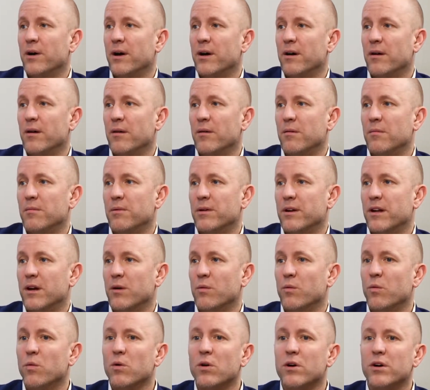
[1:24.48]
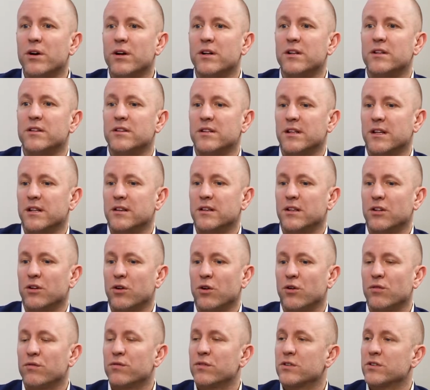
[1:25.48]
But I would think that
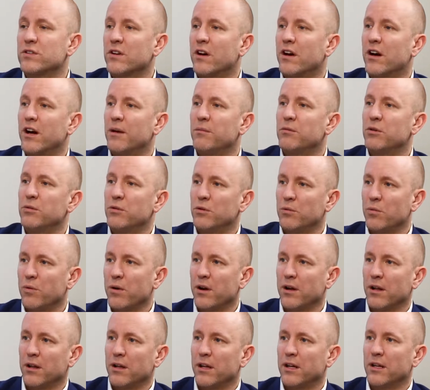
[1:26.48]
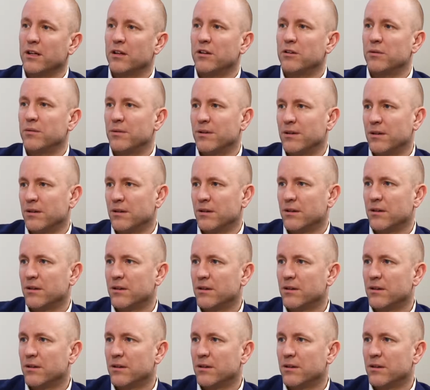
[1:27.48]
over time you would want to leg into it.